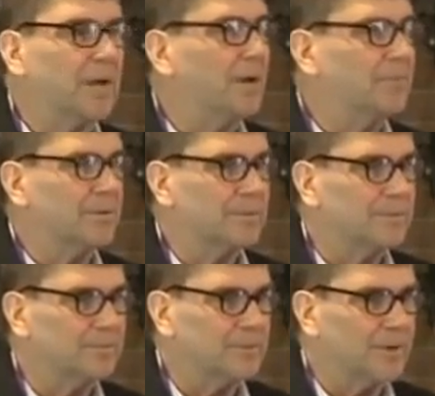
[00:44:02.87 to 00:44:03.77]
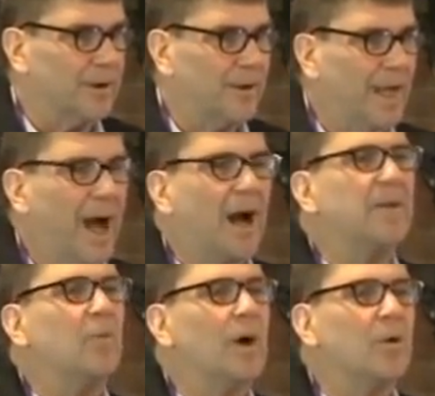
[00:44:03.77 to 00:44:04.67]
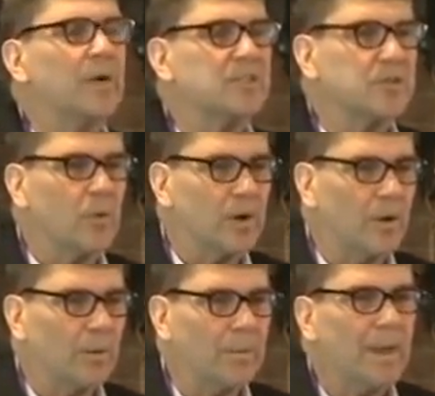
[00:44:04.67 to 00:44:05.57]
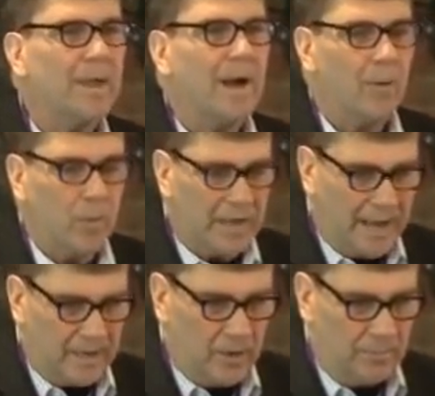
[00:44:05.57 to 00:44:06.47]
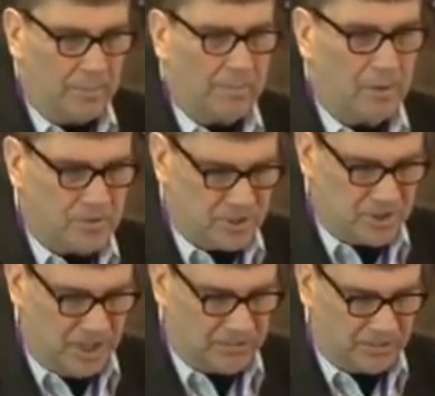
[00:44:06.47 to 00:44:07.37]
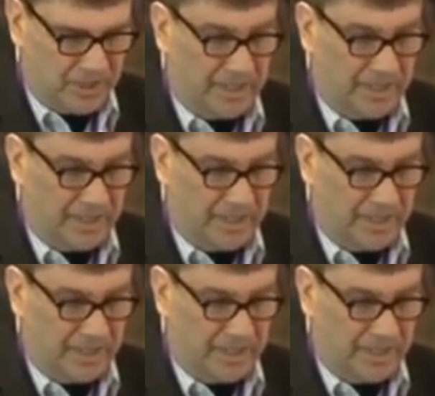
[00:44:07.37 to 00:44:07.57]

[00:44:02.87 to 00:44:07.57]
time for, for all. I'll give you one quick story on what I call my most successful.